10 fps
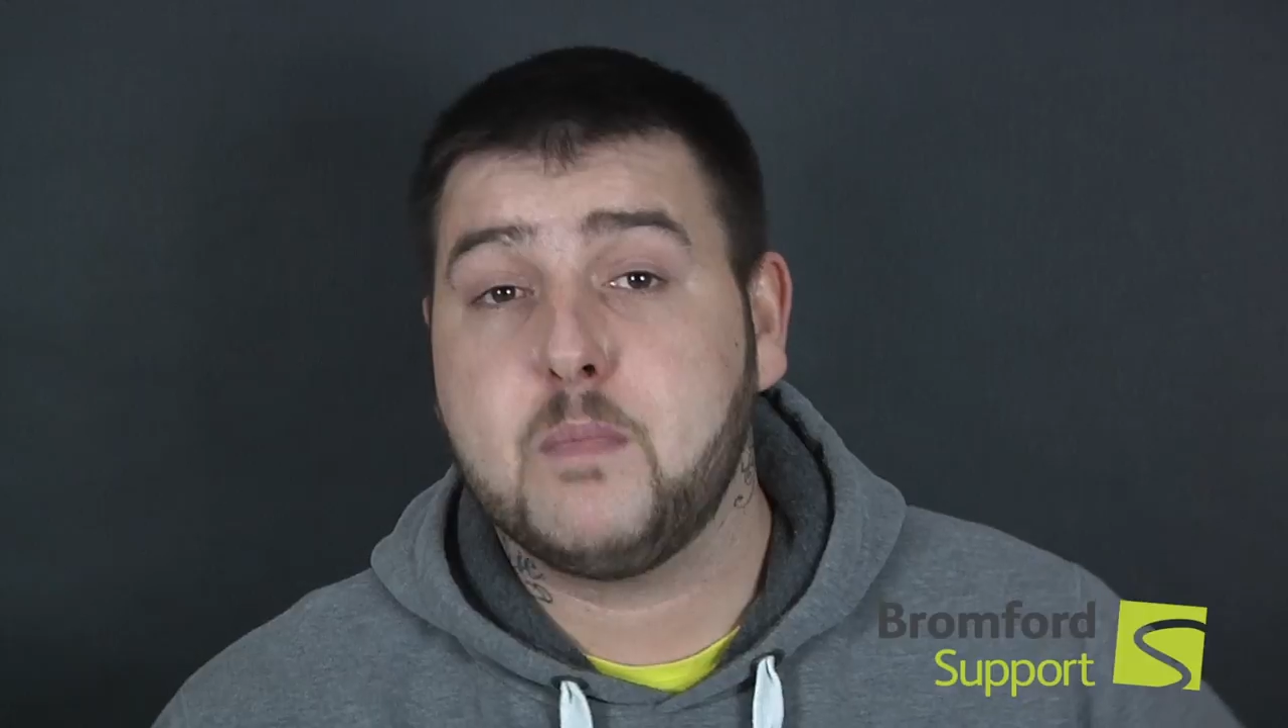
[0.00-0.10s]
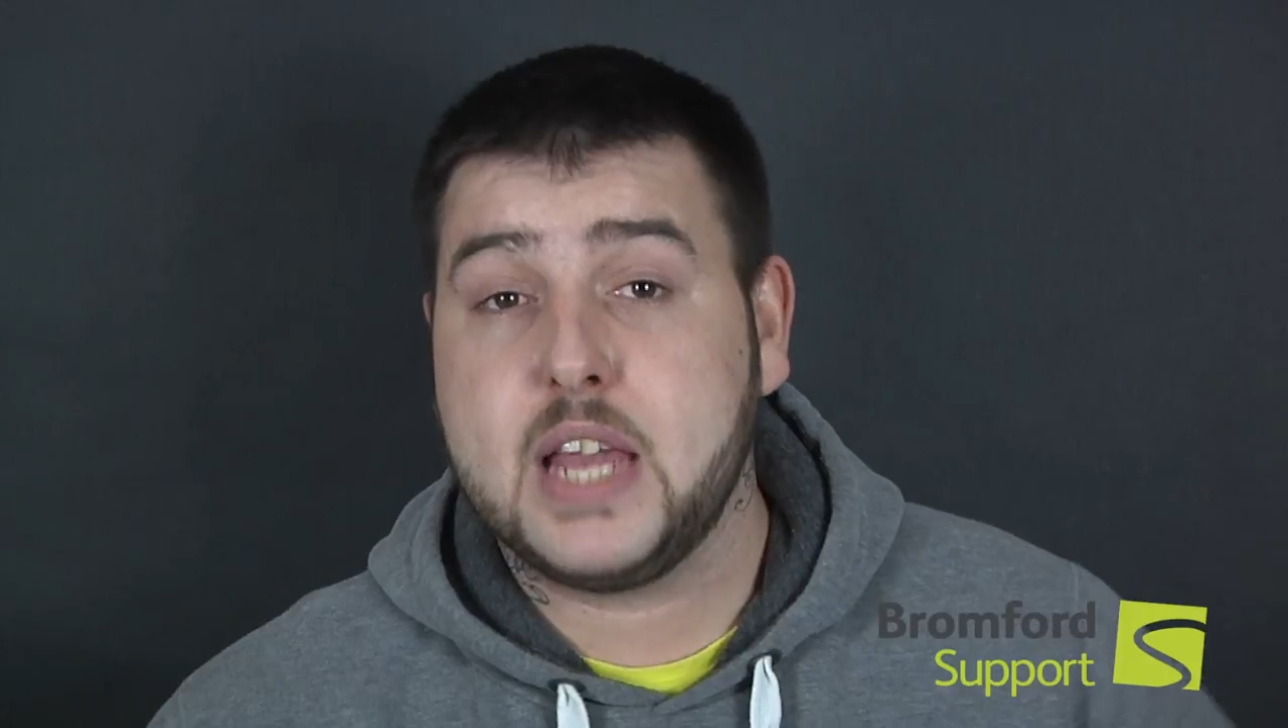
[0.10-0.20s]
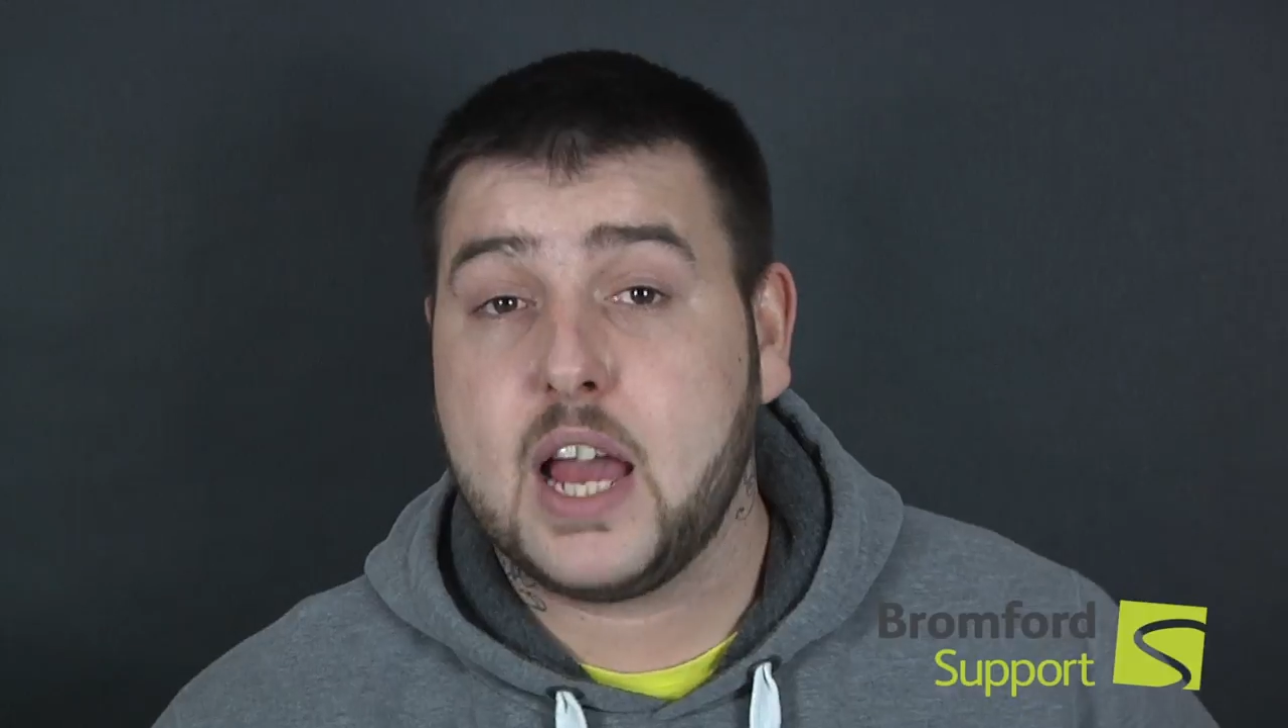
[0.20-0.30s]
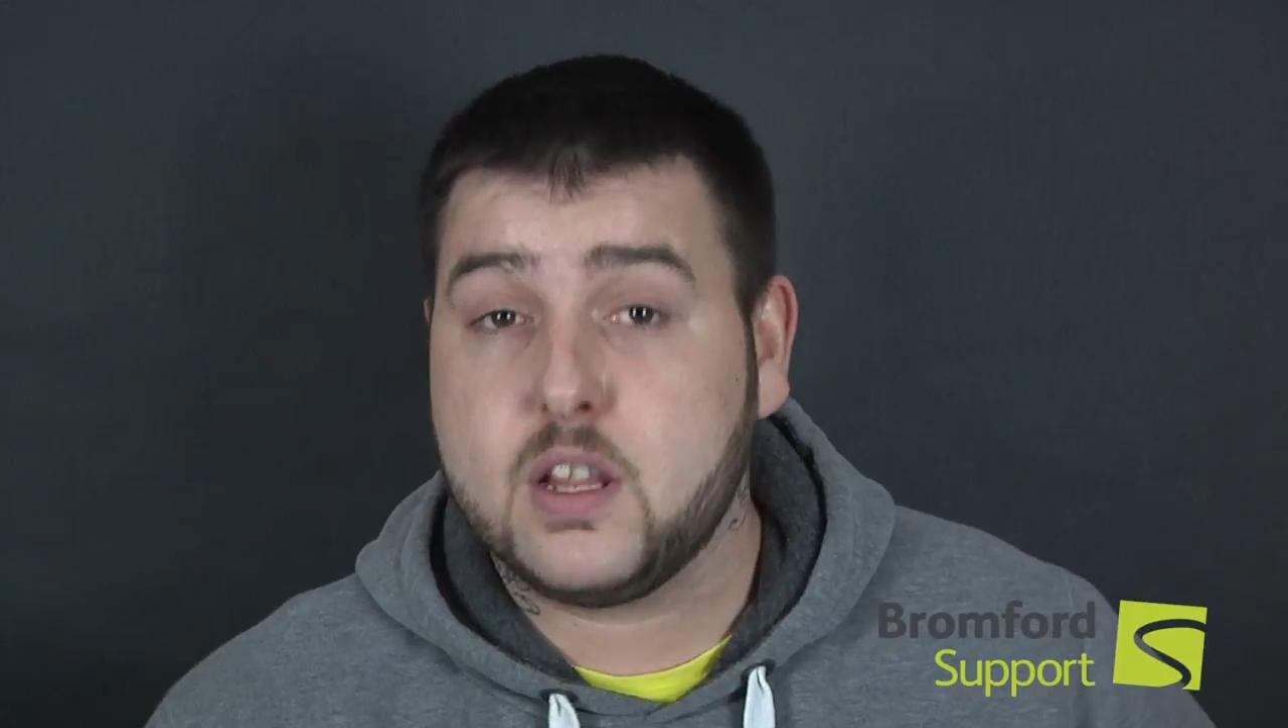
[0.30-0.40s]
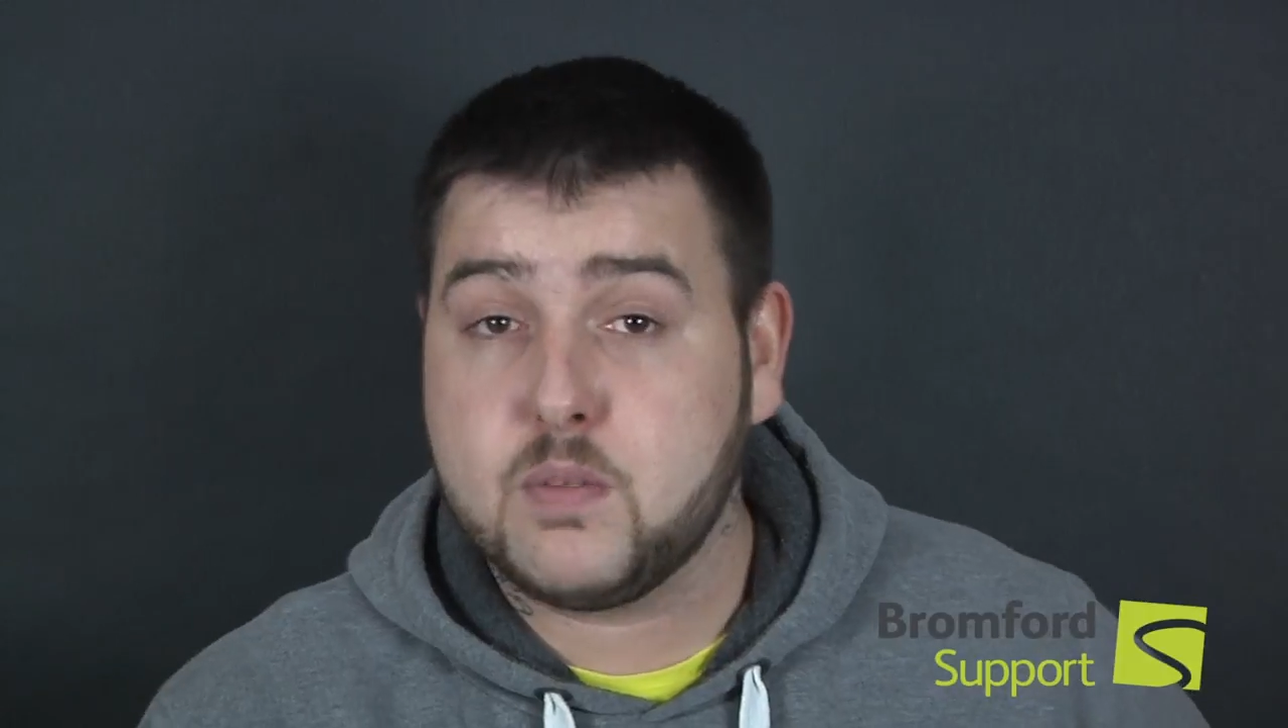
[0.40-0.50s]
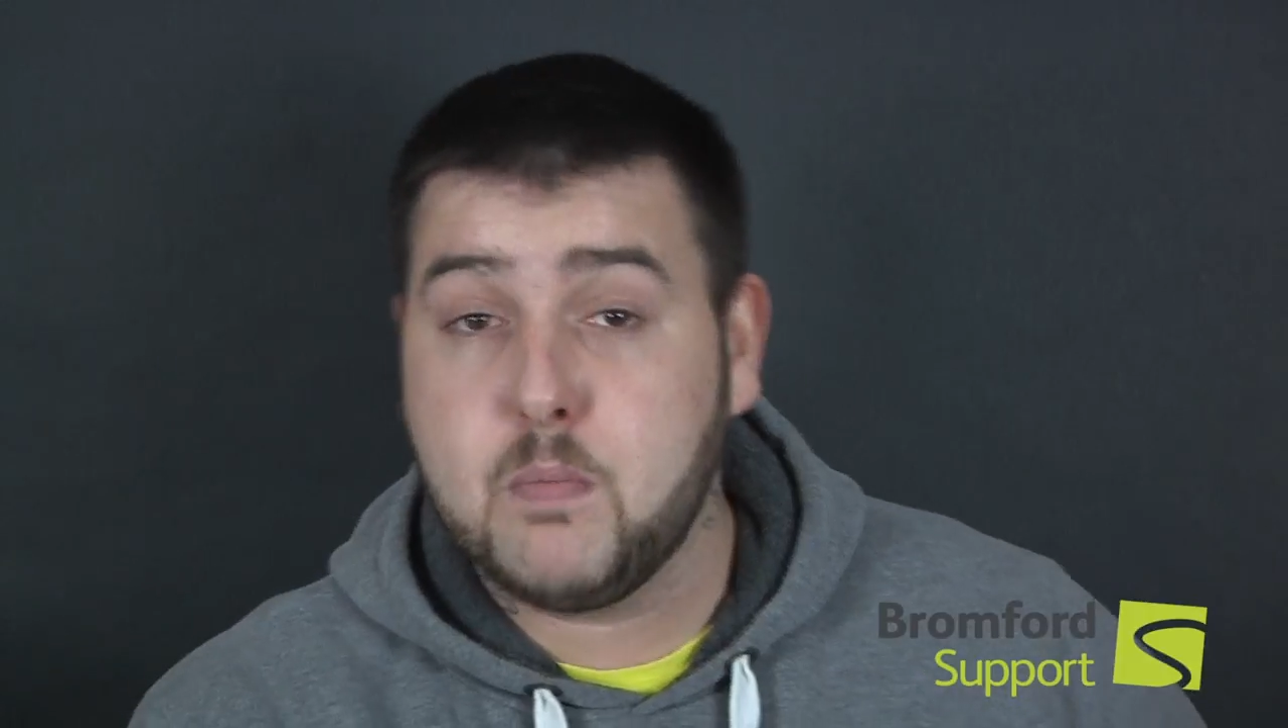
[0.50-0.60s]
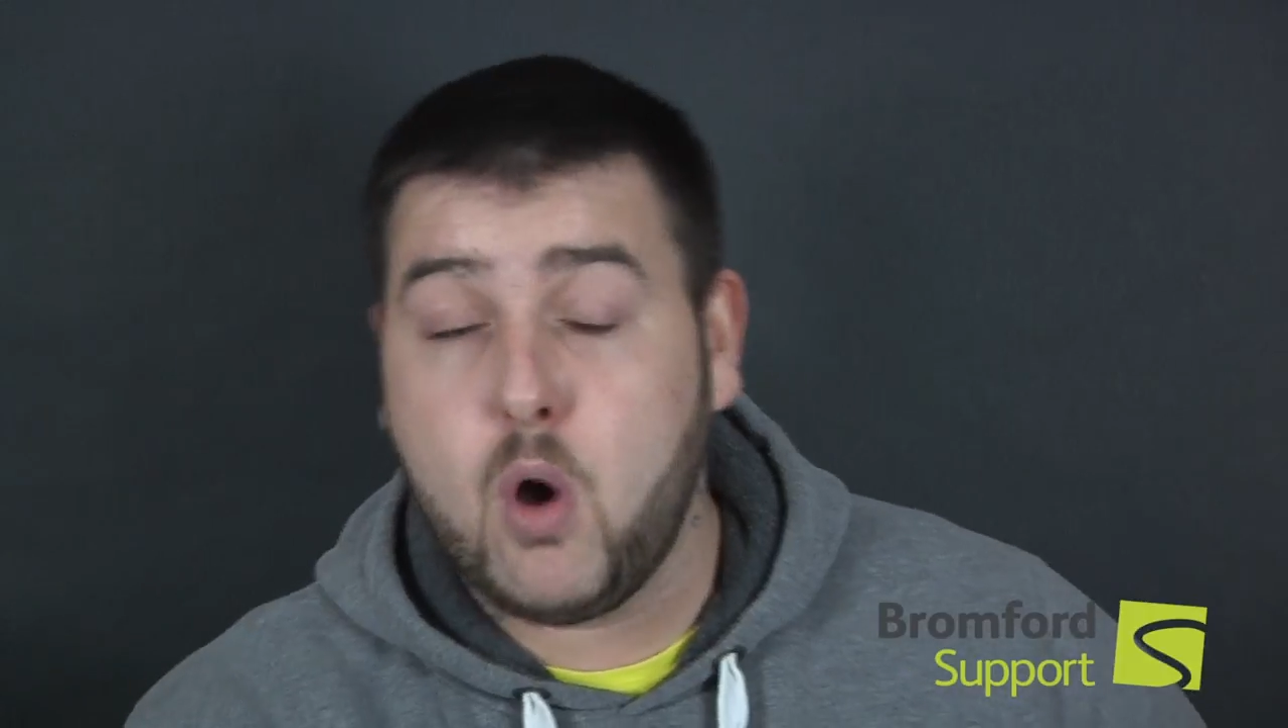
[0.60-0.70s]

me and